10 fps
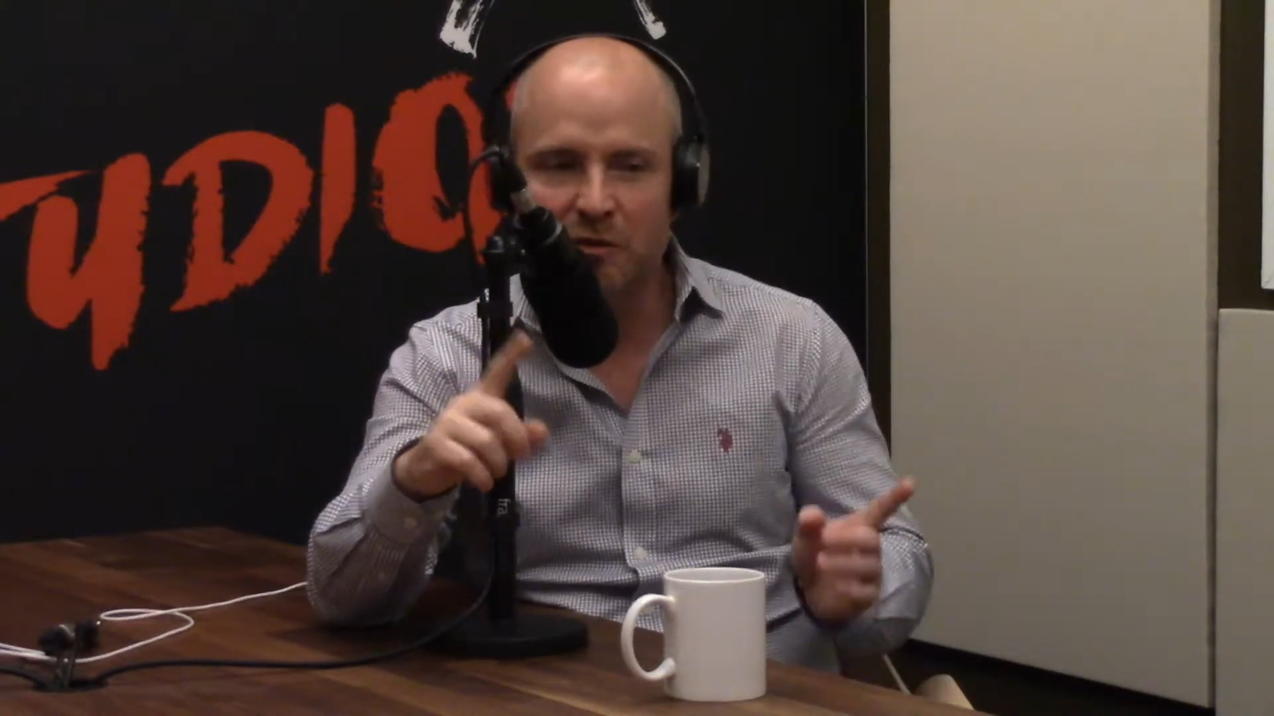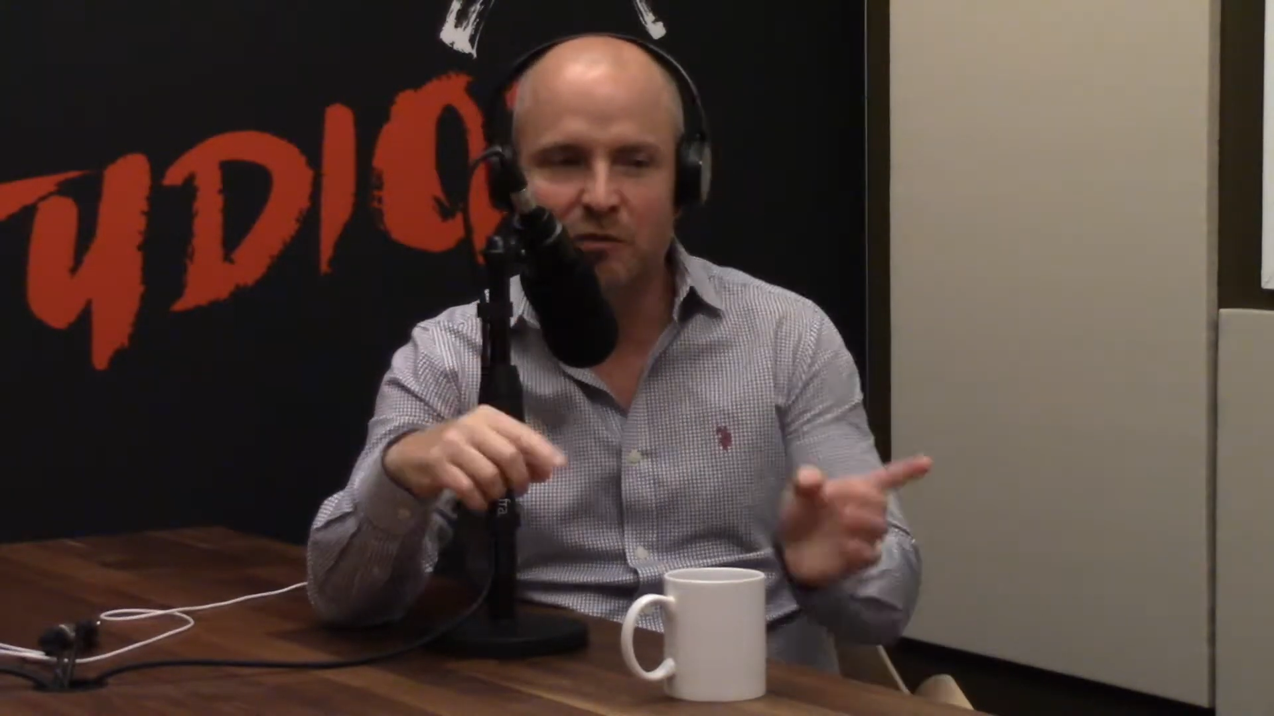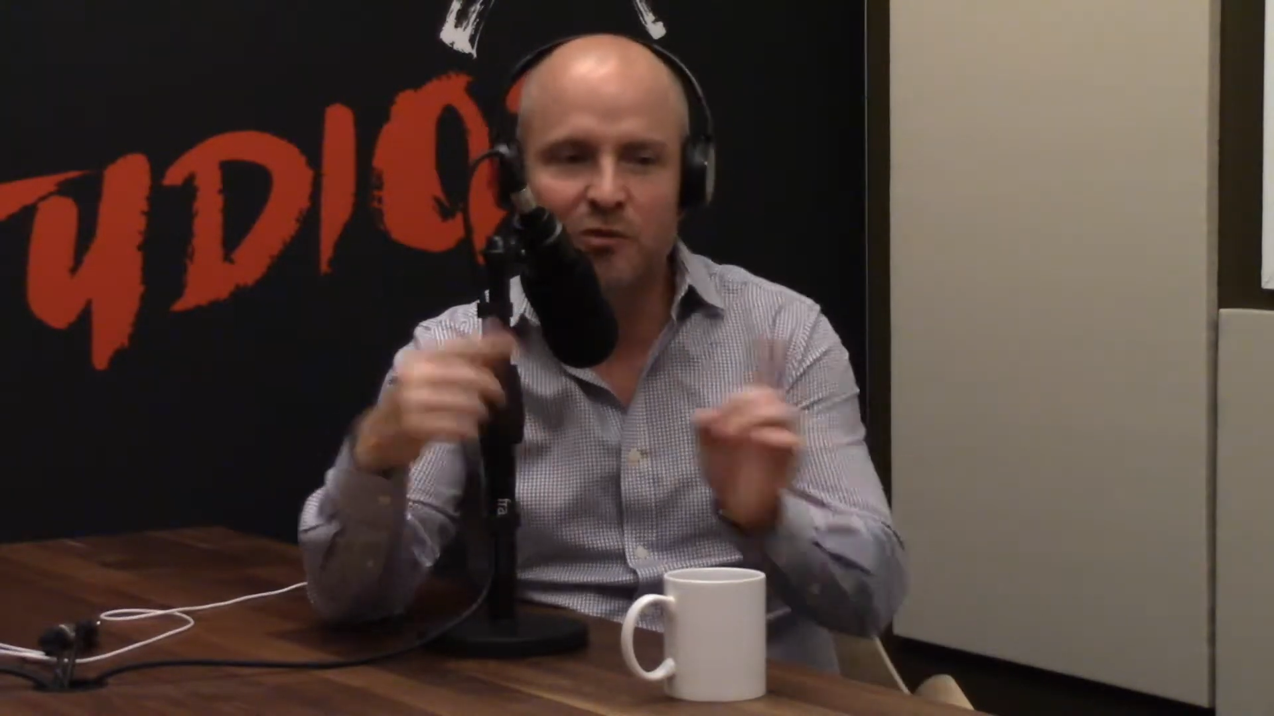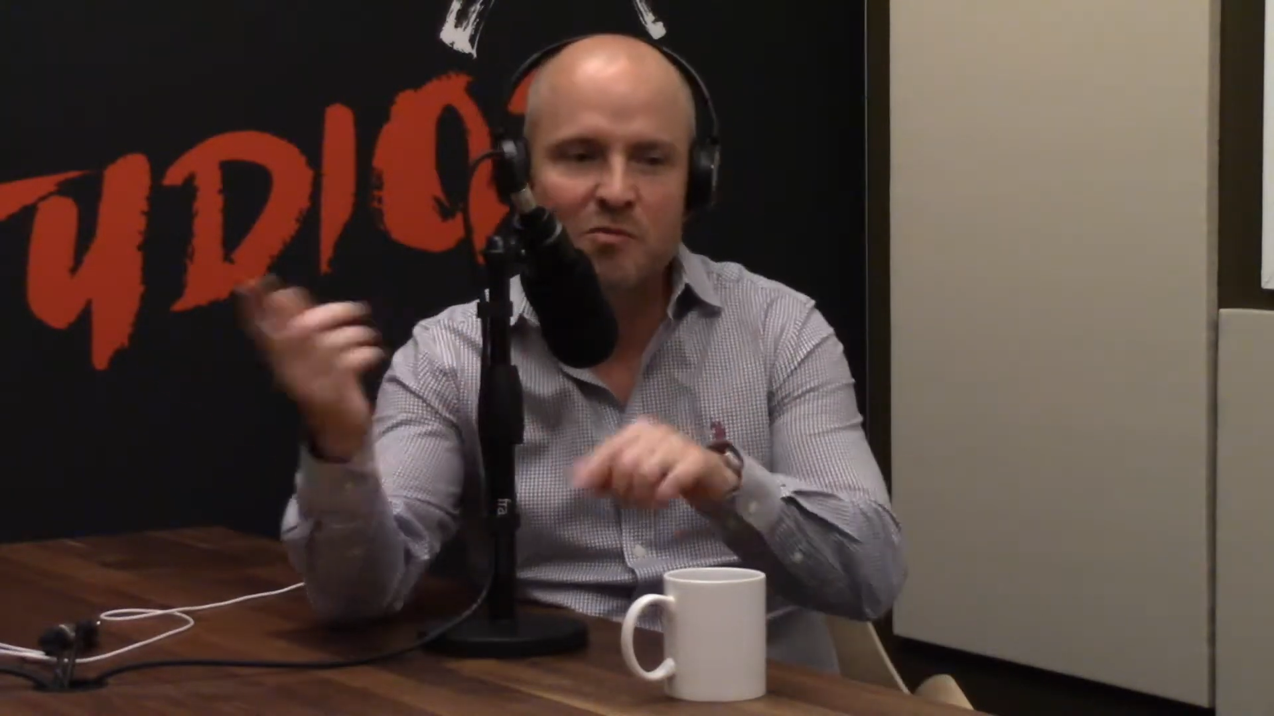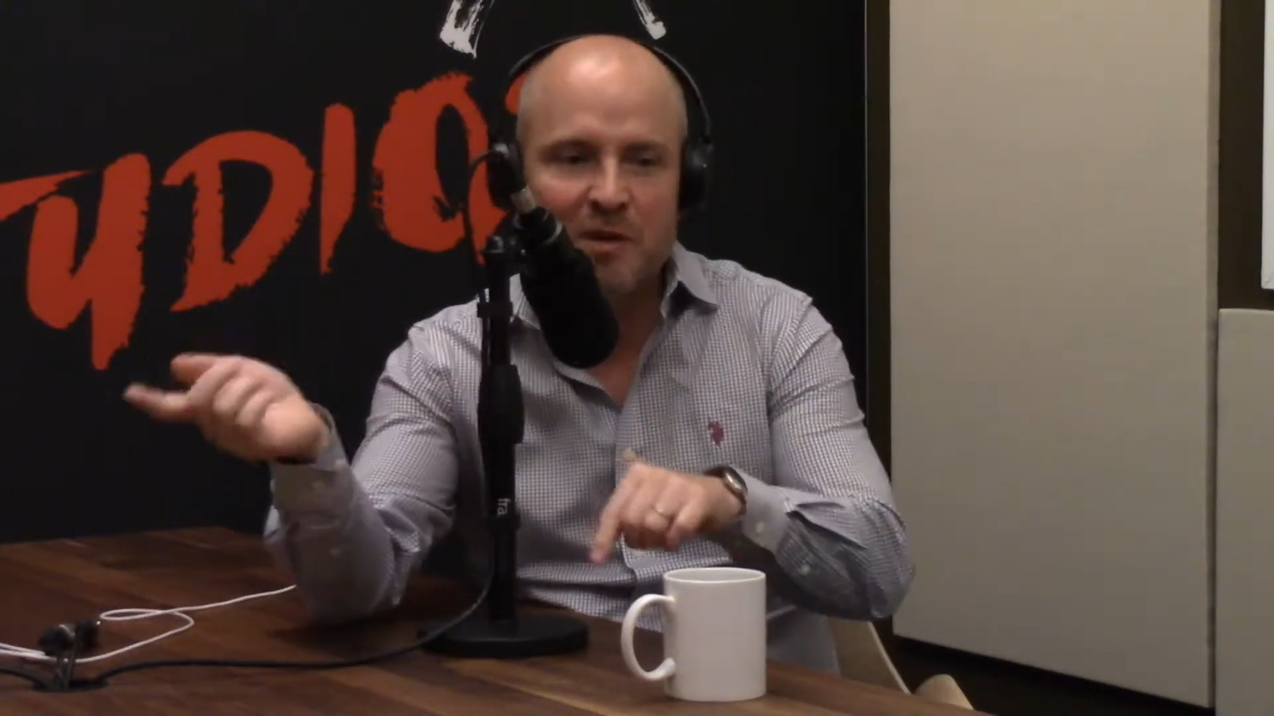the room